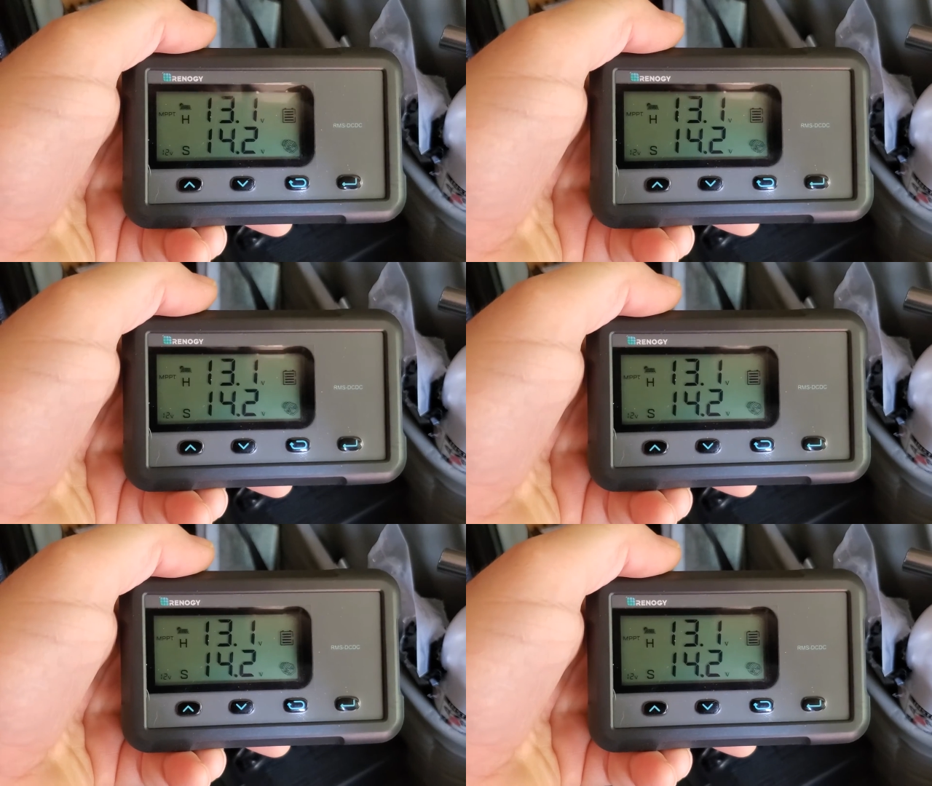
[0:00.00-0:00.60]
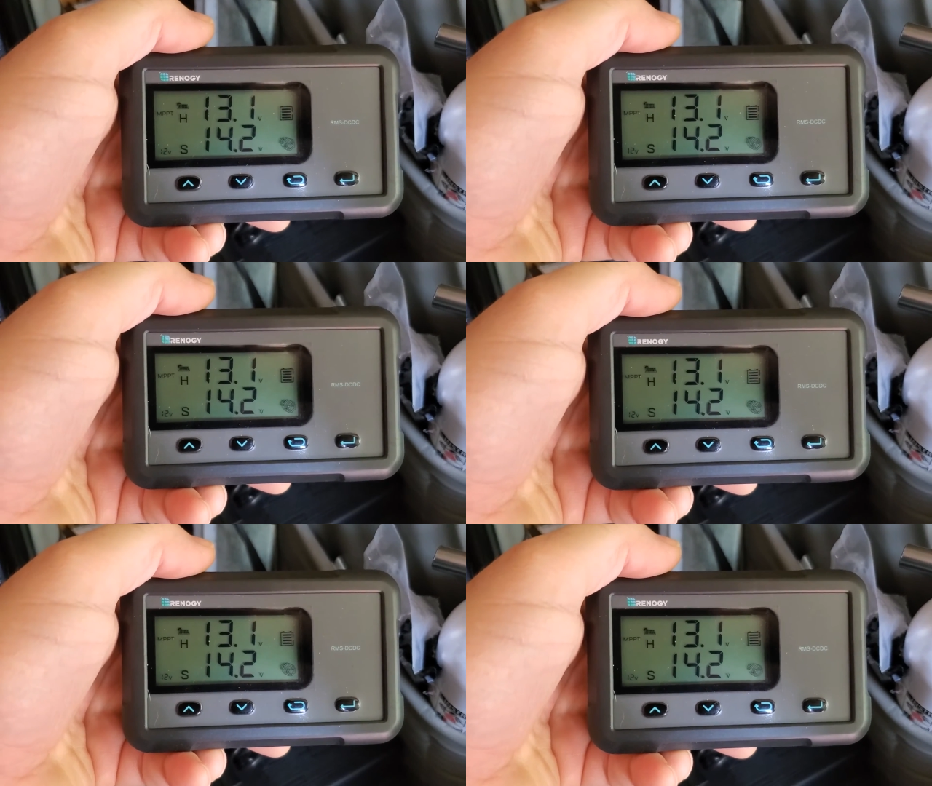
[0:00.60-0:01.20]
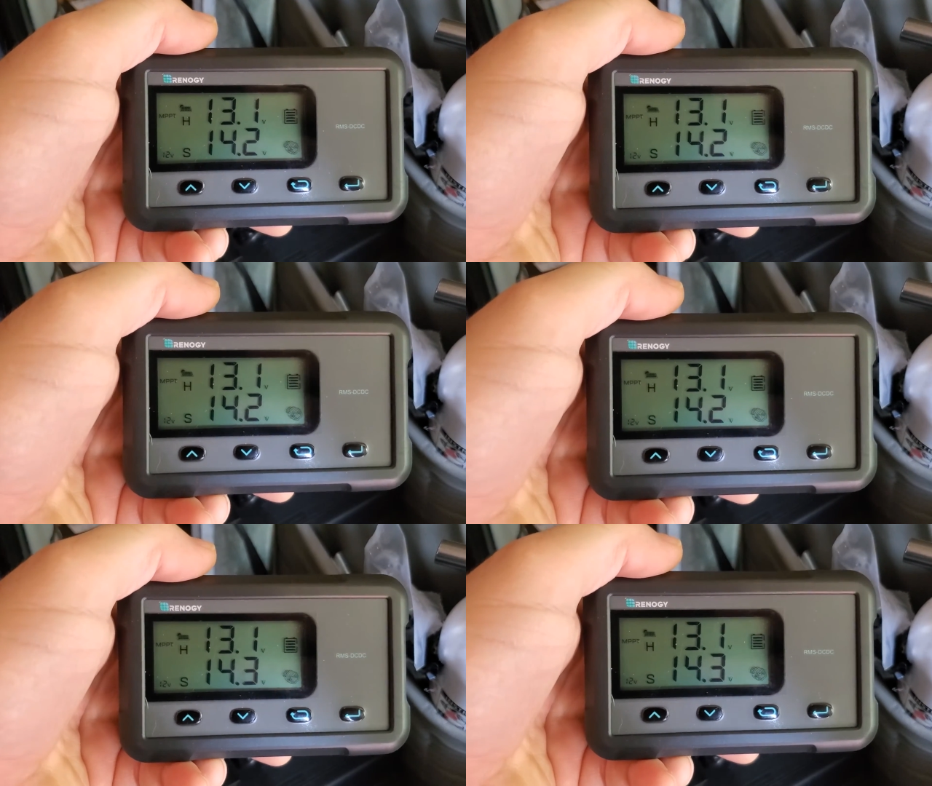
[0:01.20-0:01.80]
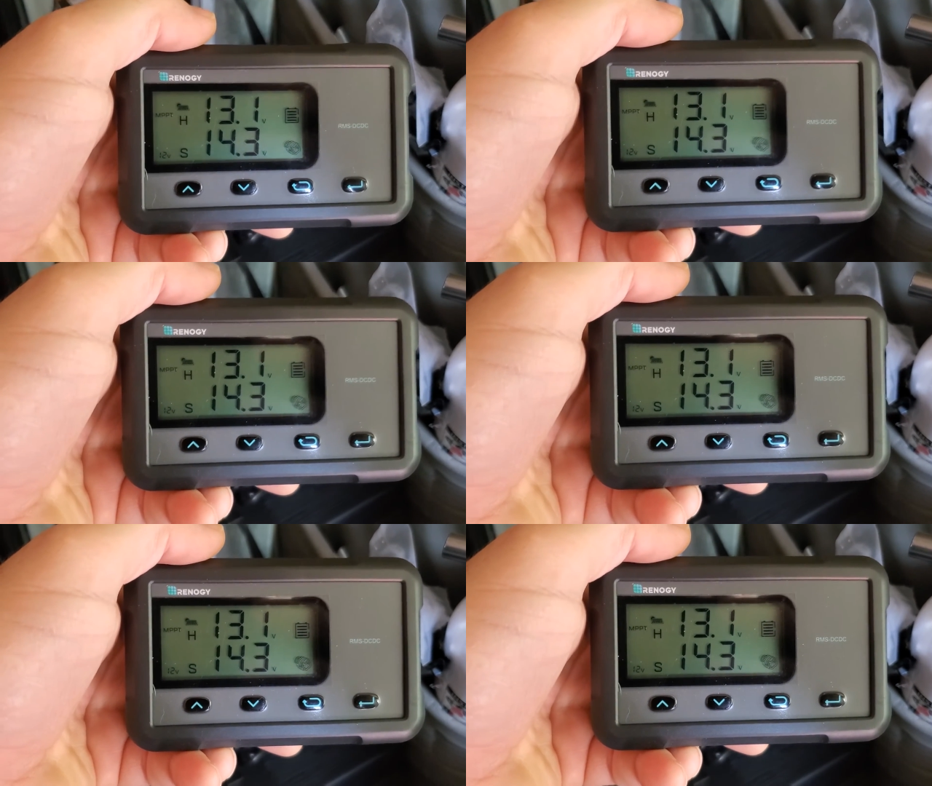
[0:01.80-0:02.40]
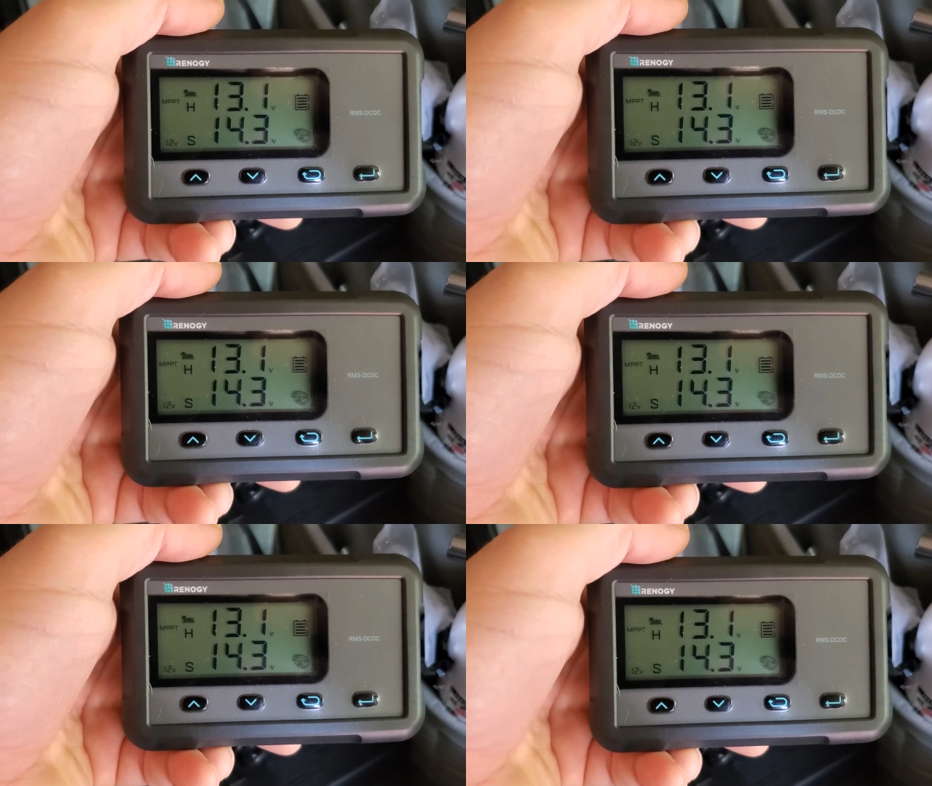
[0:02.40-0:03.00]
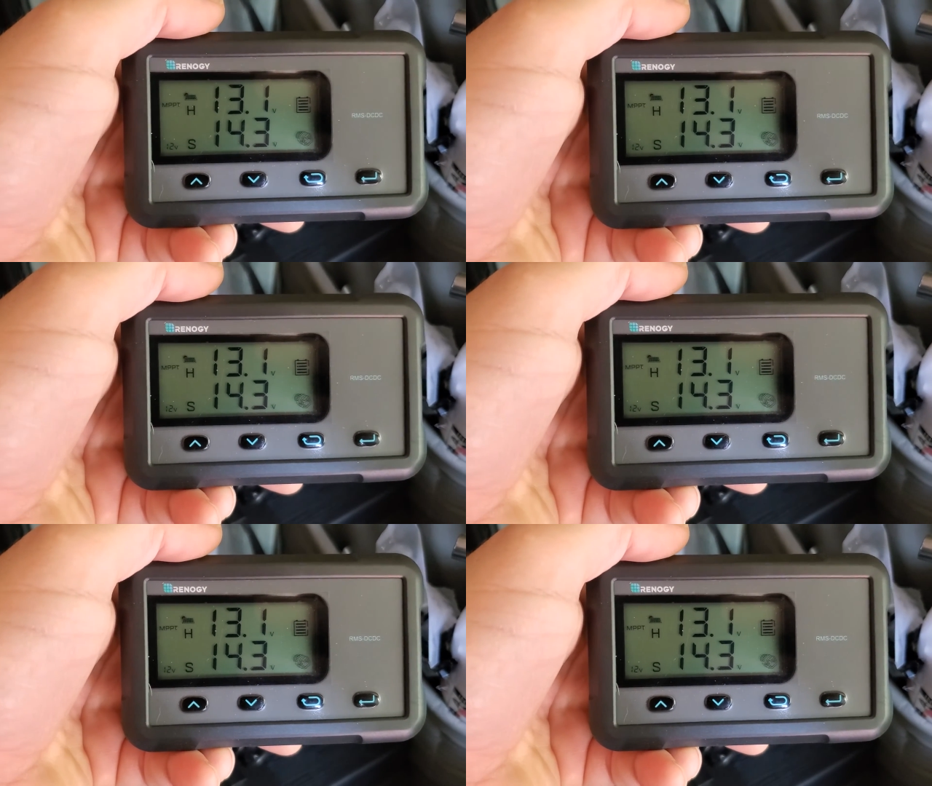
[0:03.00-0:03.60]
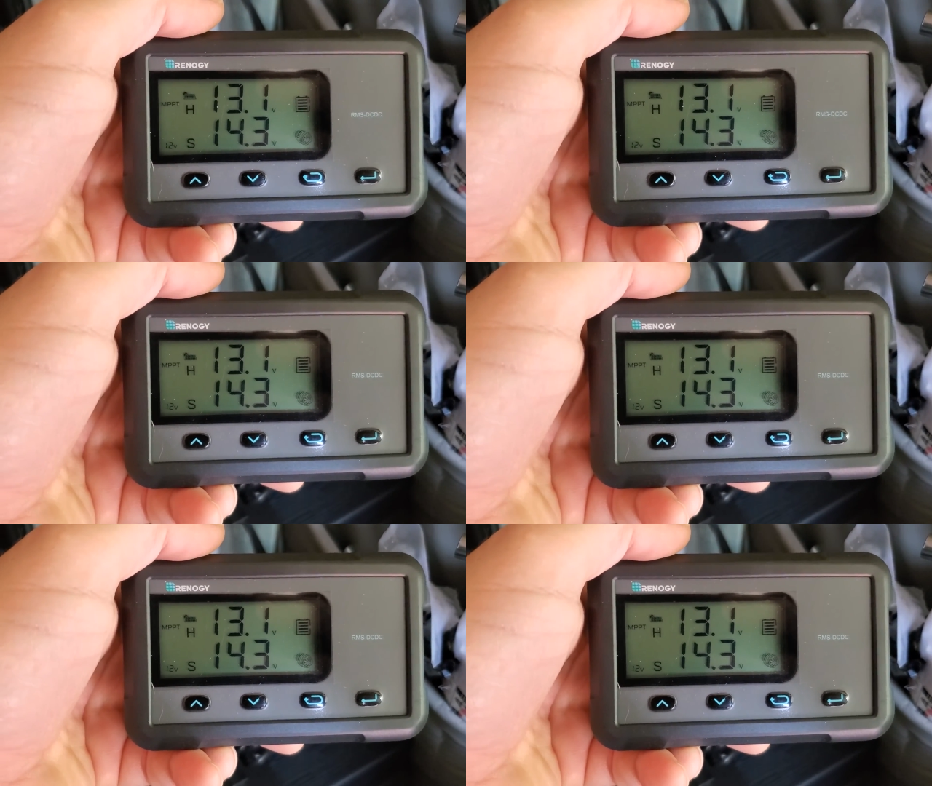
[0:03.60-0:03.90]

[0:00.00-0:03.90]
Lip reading: (no speaker visible)